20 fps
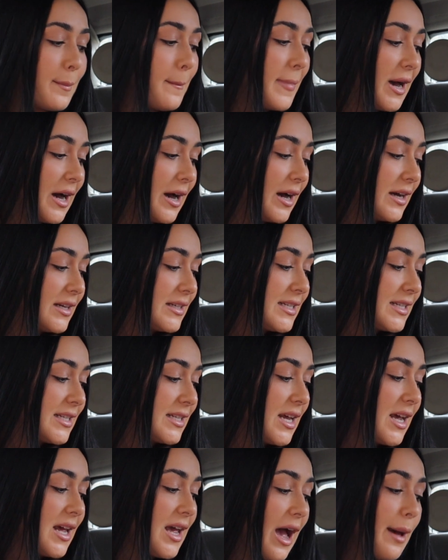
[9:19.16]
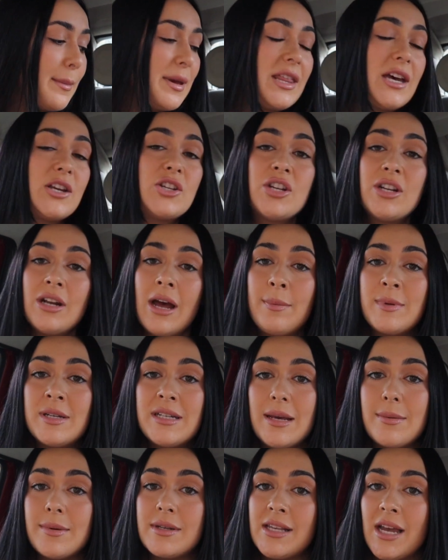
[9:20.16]
But I mean, that shouldn't happen
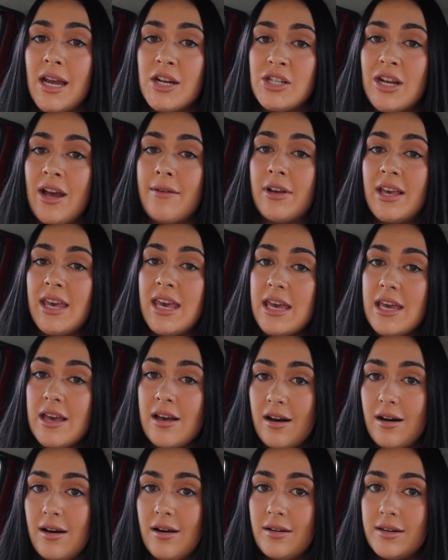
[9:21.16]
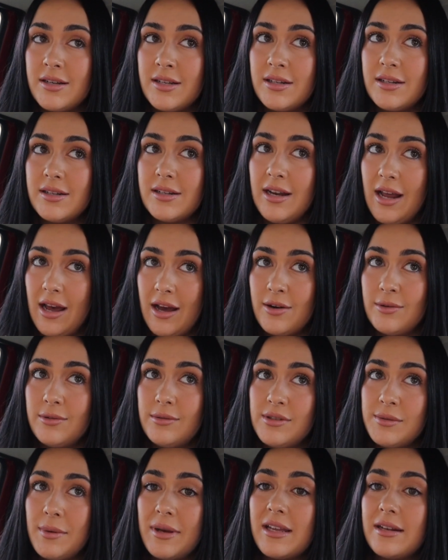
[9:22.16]
today because I actually have a key card now,
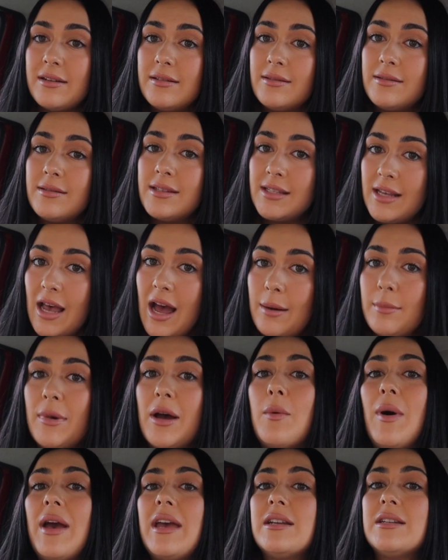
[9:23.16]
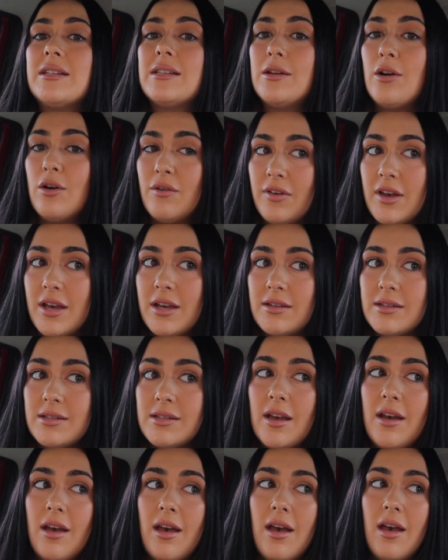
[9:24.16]
so I can scan my way into the
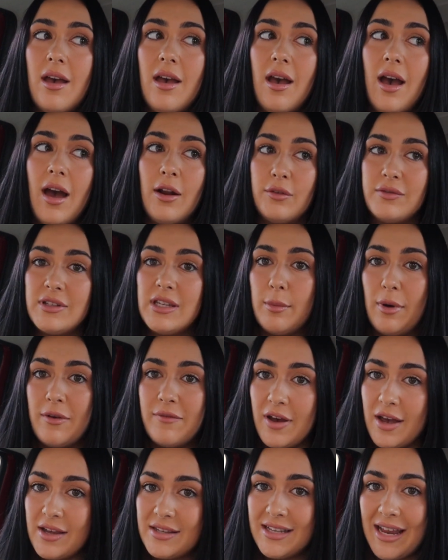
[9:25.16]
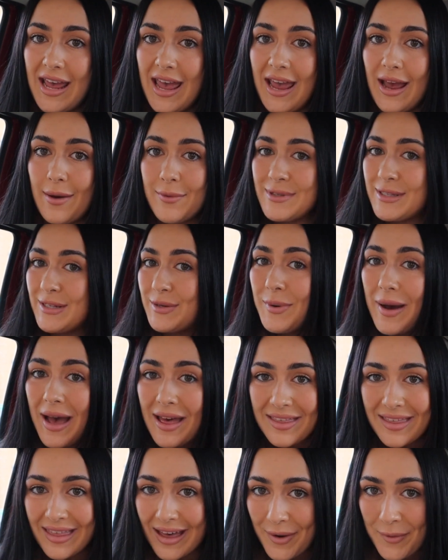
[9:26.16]
office. And obviously on my first day, I wasn't aware
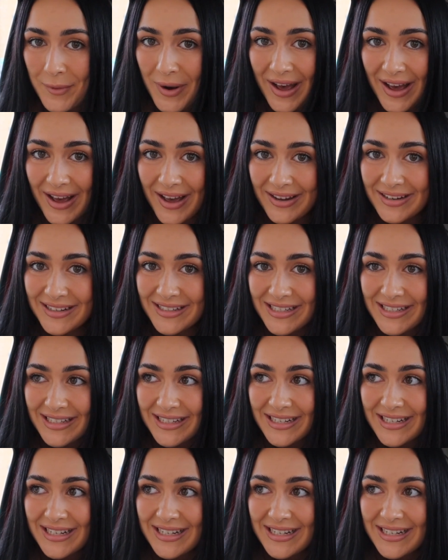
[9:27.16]
that that worked,